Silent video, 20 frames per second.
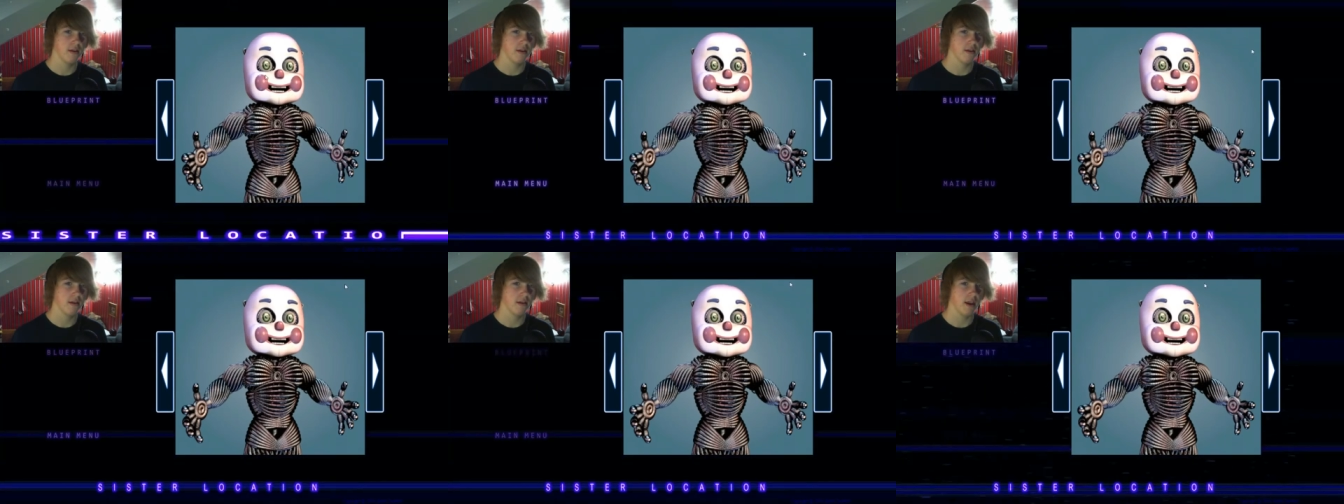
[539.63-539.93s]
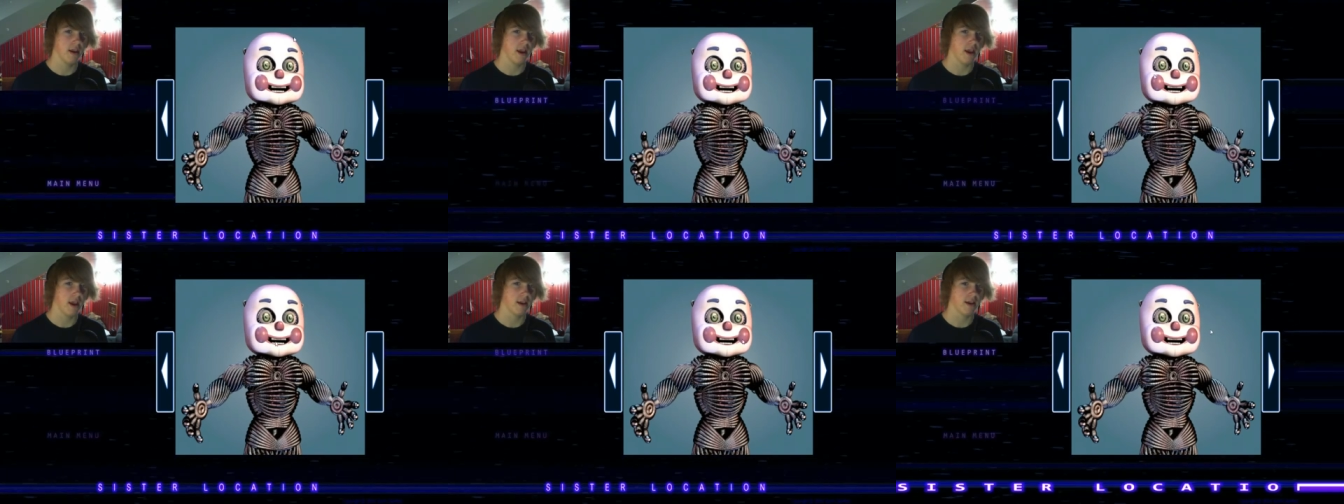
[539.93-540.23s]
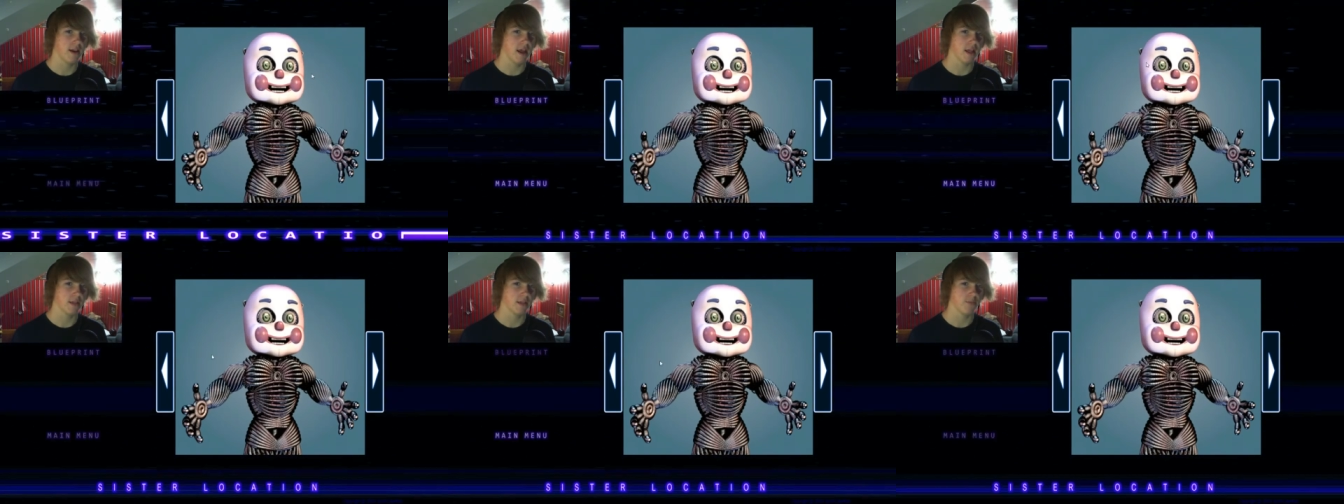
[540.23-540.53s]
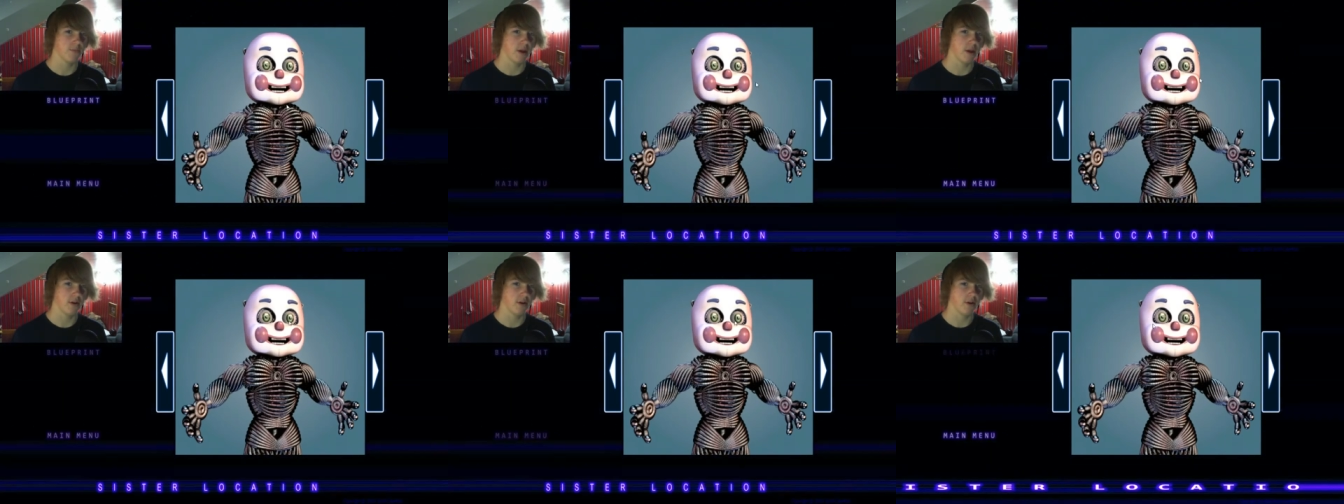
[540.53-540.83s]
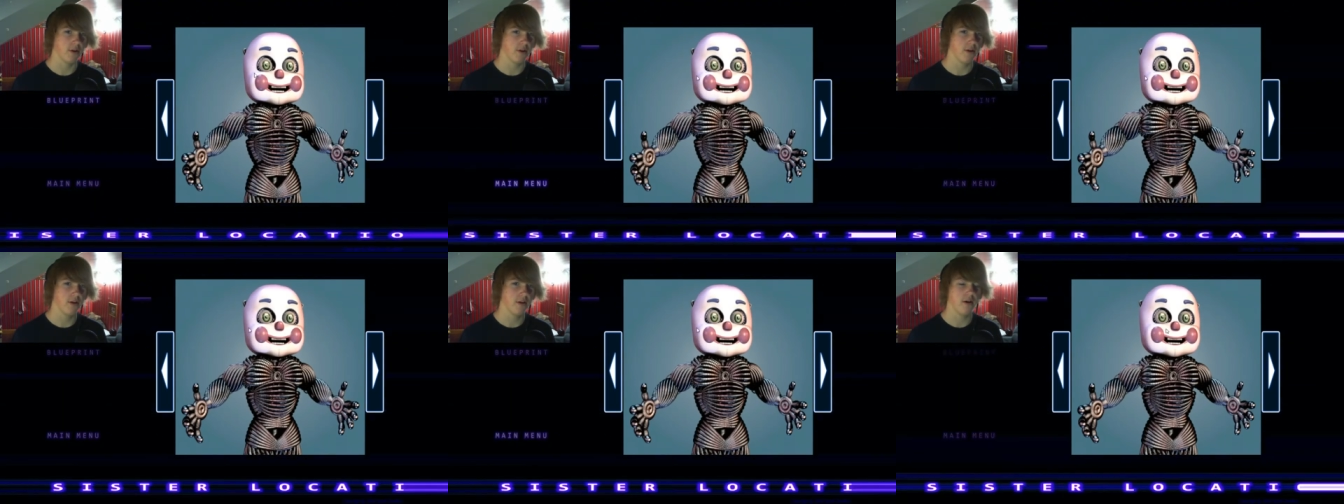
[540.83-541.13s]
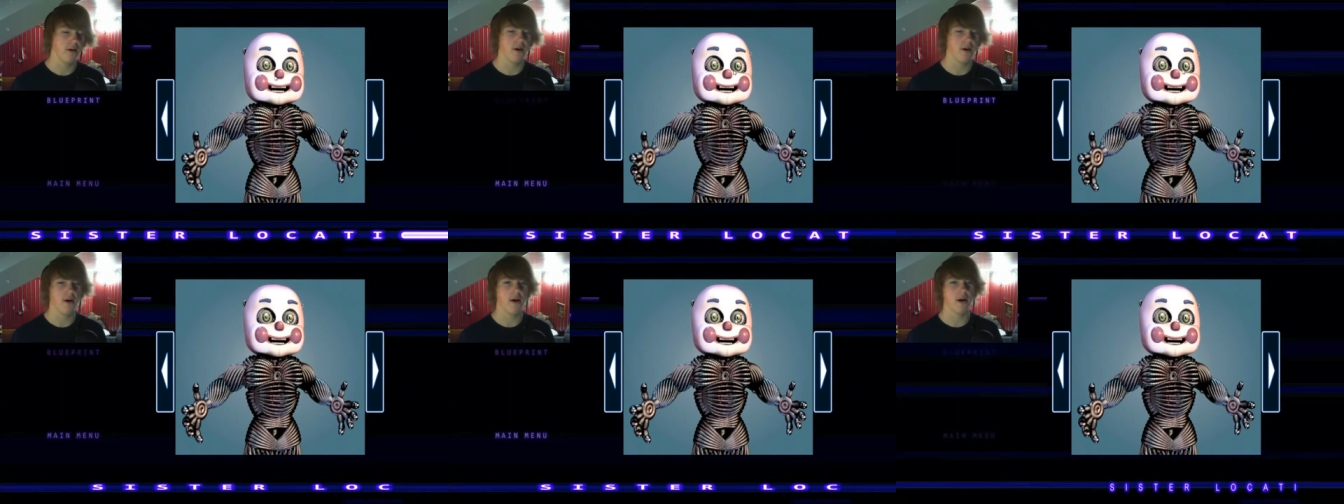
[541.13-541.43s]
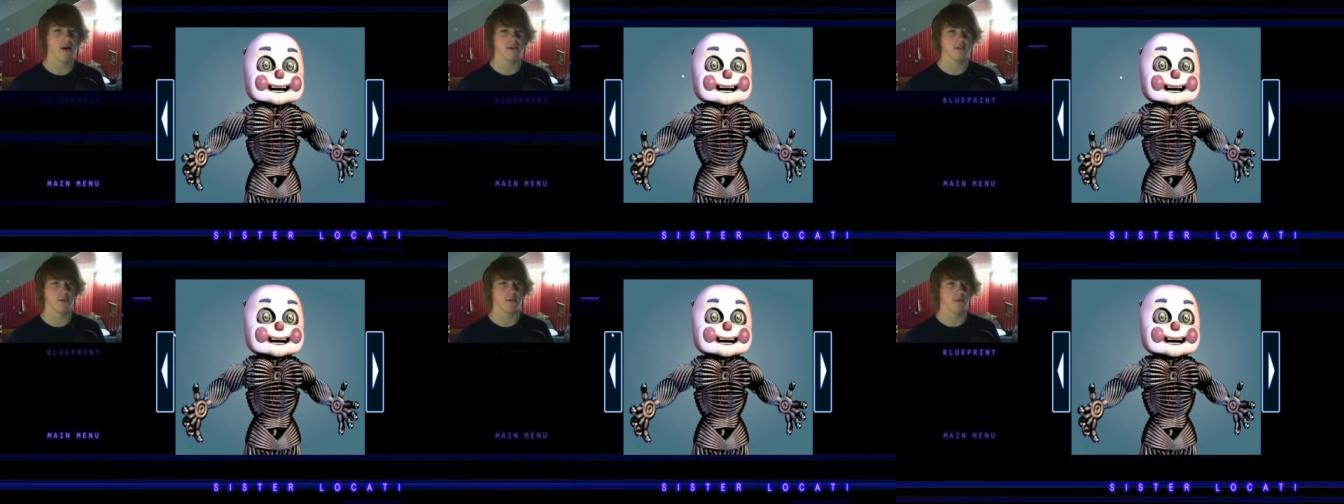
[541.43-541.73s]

Yeah, that's better. Oh, it's so